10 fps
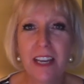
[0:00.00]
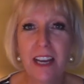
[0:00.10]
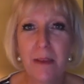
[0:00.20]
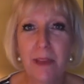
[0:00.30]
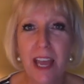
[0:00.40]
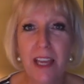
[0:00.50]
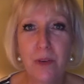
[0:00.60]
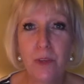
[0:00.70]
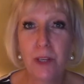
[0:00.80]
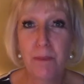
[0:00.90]
I'm
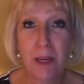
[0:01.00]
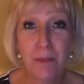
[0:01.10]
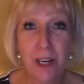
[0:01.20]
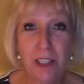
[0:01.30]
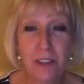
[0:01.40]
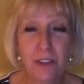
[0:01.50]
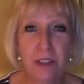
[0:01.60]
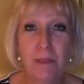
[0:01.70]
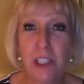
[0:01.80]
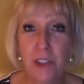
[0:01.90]
at one of Bob Proctor's
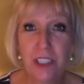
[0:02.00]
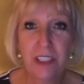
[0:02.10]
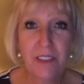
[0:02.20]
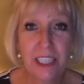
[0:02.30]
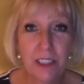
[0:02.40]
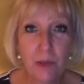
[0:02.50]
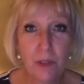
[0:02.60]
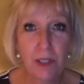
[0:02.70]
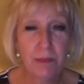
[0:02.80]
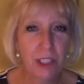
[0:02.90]
Matrix events
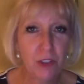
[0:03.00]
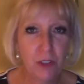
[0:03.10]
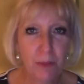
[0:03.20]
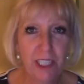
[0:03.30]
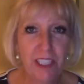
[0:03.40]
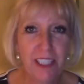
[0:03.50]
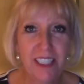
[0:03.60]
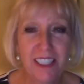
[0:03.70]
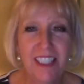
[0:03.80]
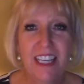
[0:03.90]
where I'm contributing
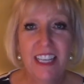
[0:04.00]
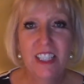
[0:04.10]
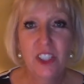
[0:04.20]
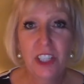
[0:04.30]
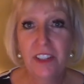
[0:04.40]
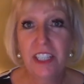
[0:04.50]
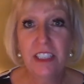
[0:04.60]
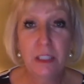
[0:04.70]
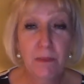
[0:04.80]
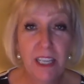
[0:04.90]
and sharing
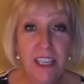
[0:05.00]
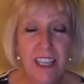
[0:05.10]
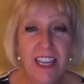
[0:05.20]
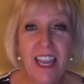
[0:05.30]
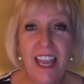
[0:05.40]
and speaking.